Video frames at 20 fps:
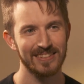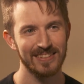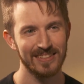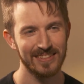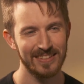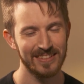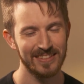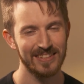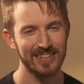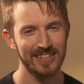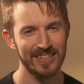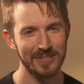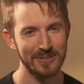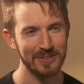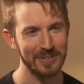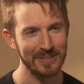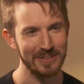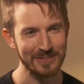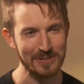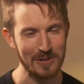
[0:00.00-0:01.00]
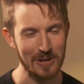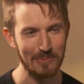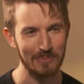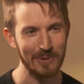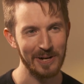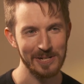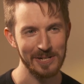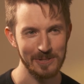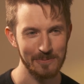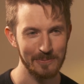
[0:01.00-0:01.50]
Mm. Do you think there's any
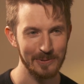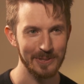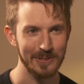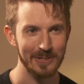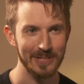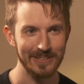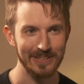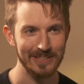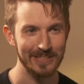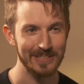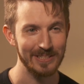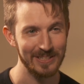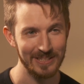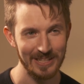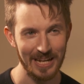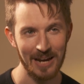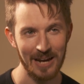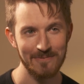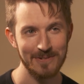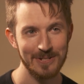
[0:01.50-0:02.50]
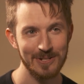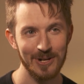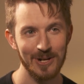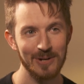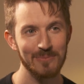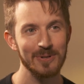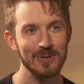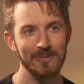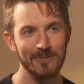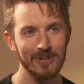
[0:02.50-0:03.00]
possibility the
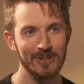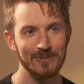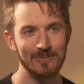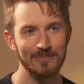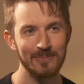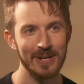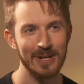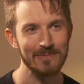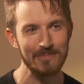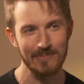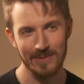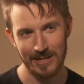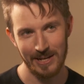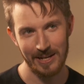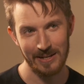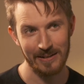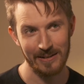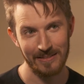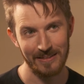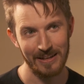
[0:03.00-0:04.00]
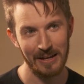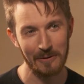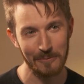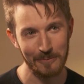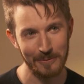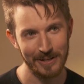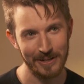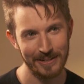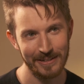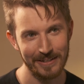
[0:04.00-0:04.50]
Avatar movies might be heading that
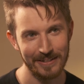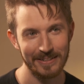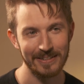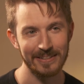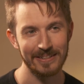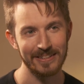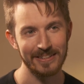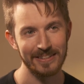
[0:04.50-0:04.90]
way? Or? I'm